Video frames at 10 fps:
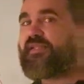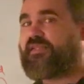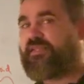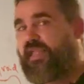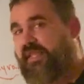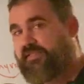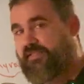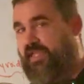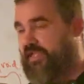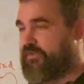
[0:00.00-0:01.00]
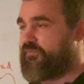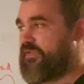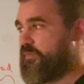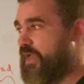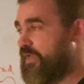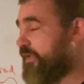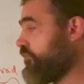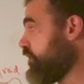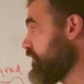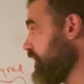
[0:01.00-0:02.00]
less negative feedback. If
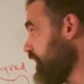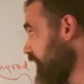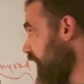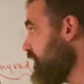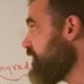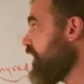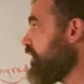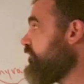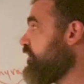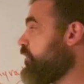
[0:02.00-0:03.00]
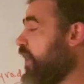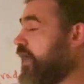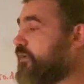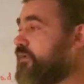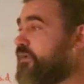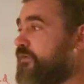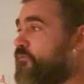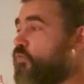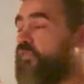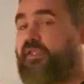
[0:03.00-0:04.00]
there's less negative feedback,
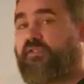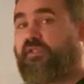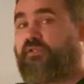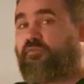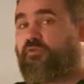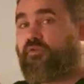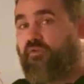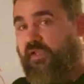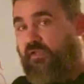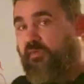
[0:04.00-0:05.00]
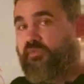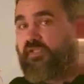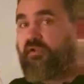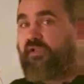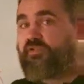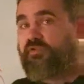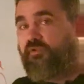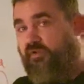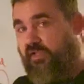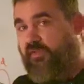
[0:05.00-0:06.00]
well, then we'll crank up TRH and
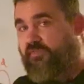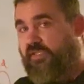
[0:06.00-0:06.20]
crank up